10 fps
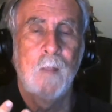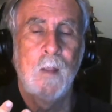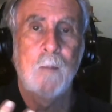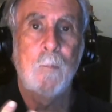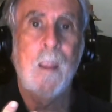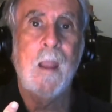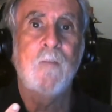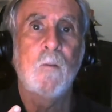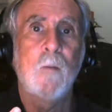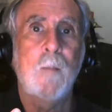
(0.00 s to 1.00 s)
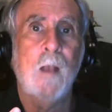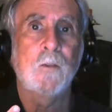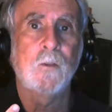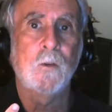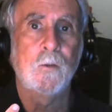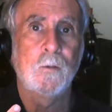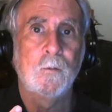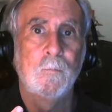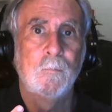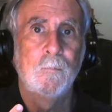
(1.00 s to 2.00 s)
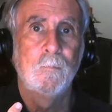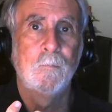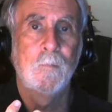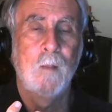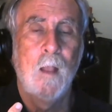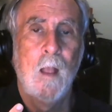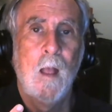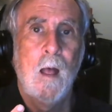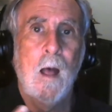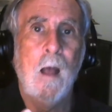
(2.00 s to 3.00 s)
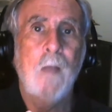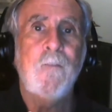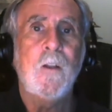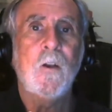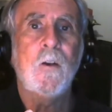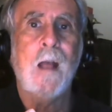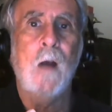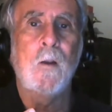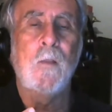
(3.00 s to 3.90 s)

and it paid for my master's. I figured out